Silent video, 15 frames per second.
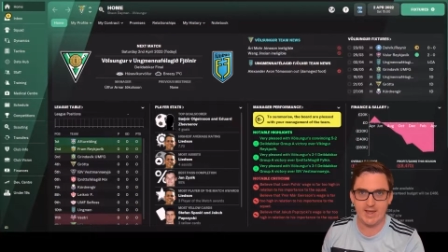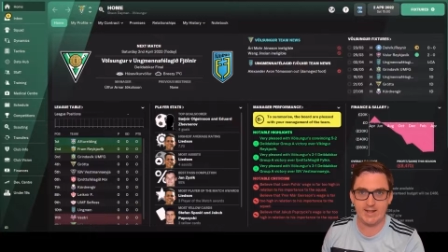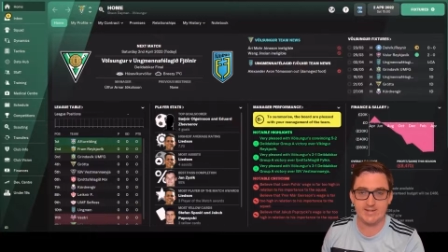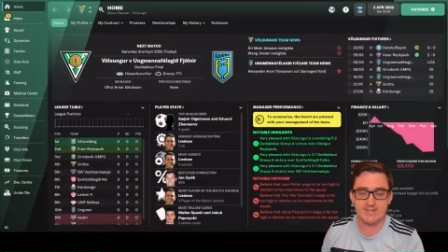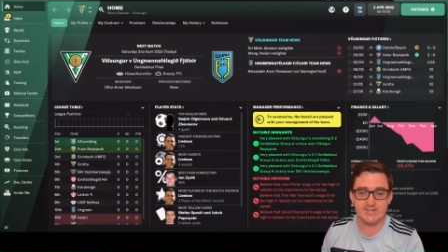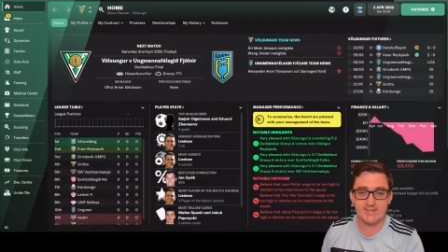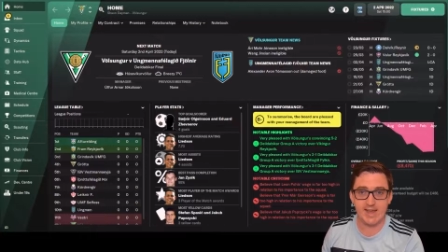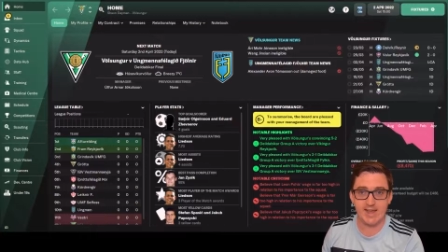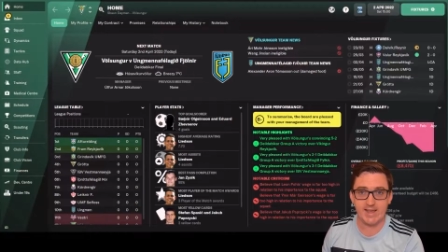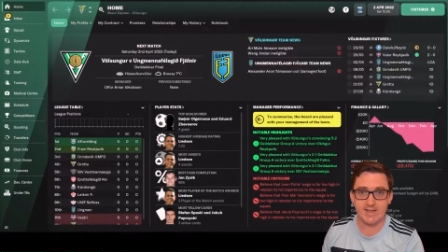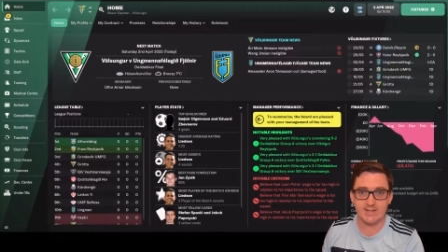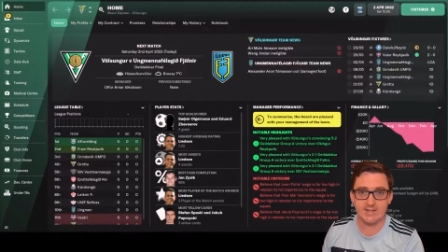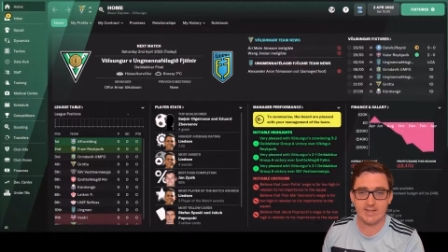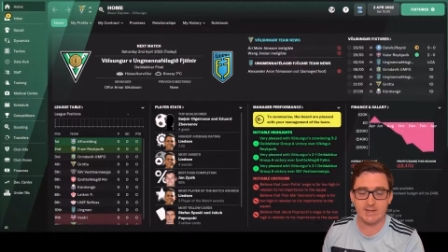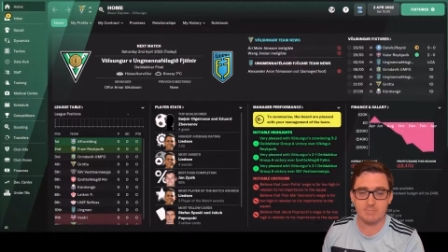And
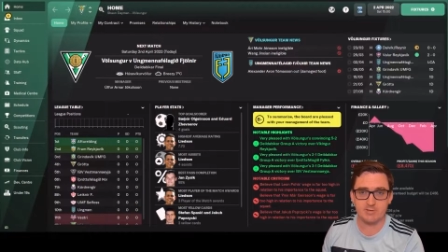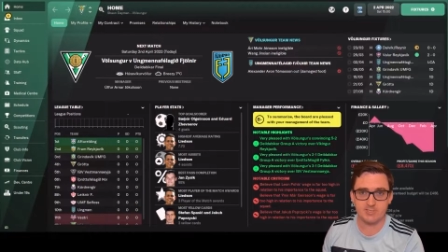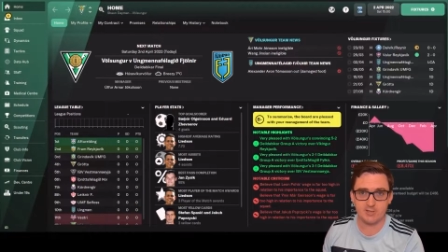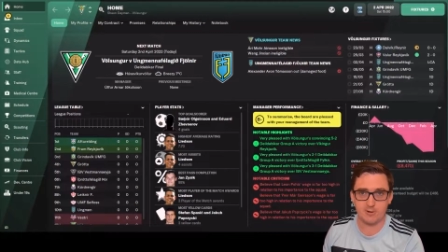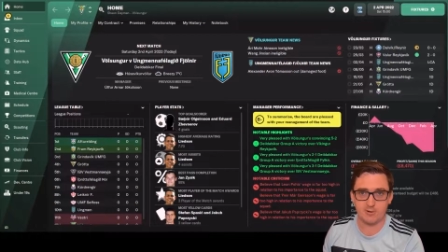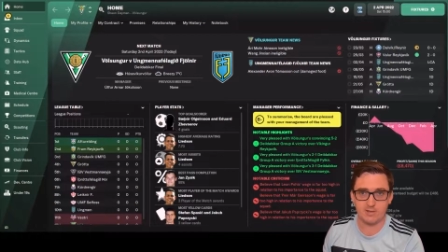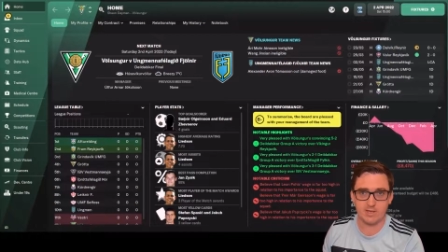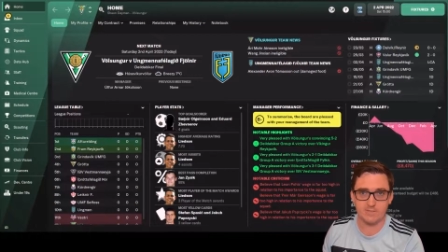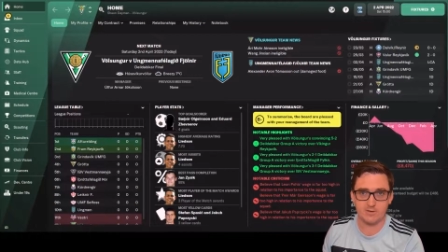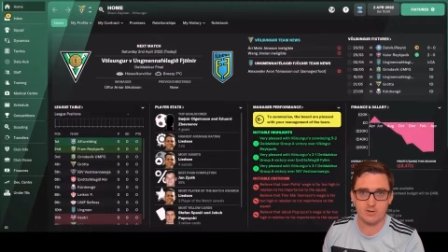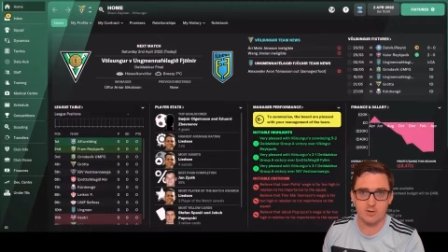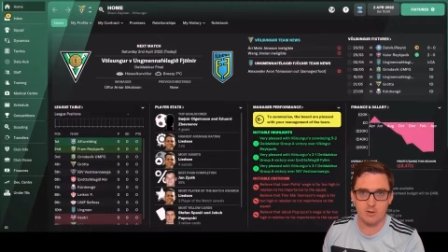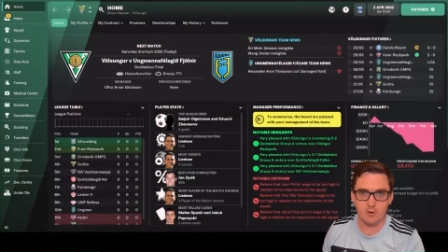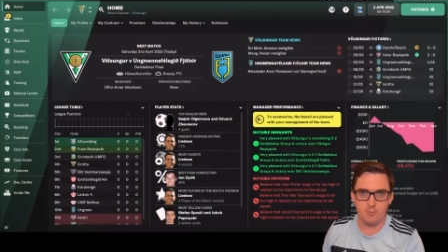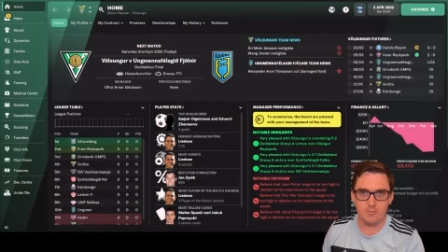today in episode 11,